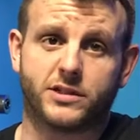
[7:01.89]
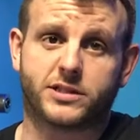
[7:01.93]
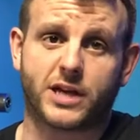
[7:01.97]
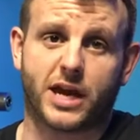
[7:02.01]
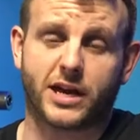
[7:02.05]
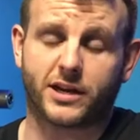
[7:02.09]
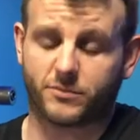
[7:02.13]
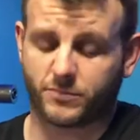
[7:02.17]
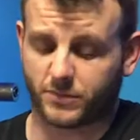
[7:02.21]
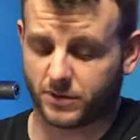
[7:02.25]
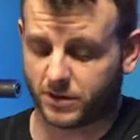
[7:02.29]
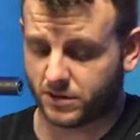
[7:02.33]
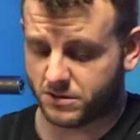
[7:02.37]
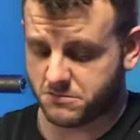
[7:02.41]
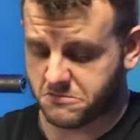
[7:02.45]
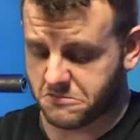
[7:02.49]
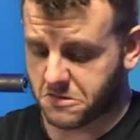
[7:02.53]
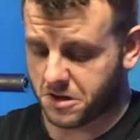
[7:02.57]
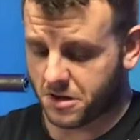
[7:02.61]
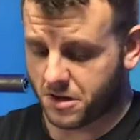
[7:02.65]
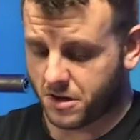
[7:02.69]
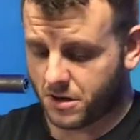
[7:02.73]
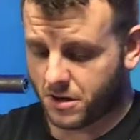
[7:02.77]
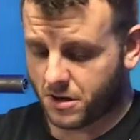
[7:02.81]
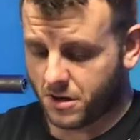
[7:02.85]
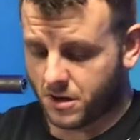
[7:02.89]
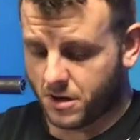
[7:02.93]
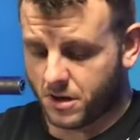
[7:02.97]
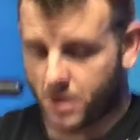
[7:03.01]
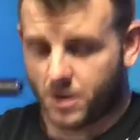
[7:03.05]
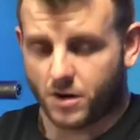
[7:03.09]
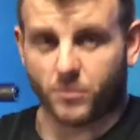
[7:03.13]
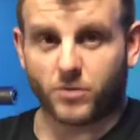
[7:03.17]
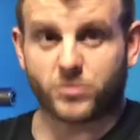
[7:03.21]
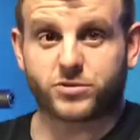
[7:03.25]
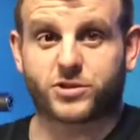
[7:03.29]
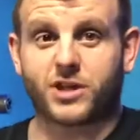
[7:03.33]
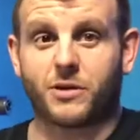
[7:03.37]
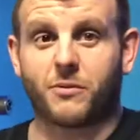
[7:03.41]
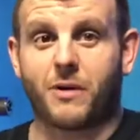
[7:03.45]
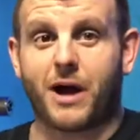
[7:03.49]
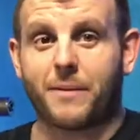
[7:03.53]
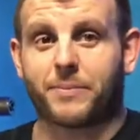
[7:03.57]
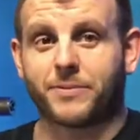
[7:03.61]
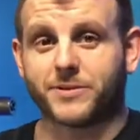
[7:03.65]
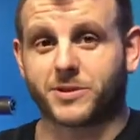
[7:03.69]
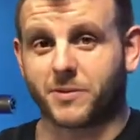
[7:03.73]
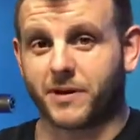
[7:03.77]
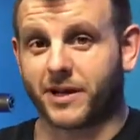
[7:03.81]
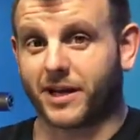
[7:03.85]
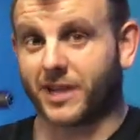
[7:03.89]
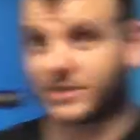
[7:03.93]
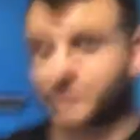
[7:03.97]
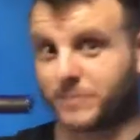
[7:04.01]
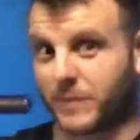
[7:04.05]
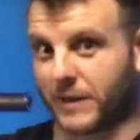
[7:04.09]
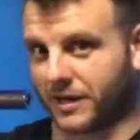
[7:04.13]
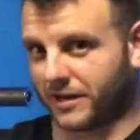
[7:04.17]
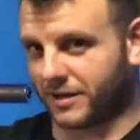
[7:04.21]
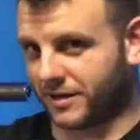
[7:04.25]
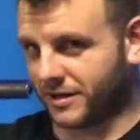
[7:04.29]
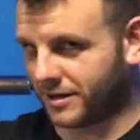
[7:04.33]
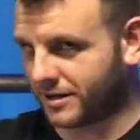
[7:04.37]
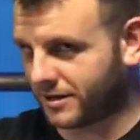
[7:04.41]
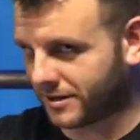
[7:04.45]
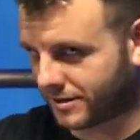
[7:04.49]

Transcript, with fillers: in the tank, but cool. we'll see what happens when it gets bigger.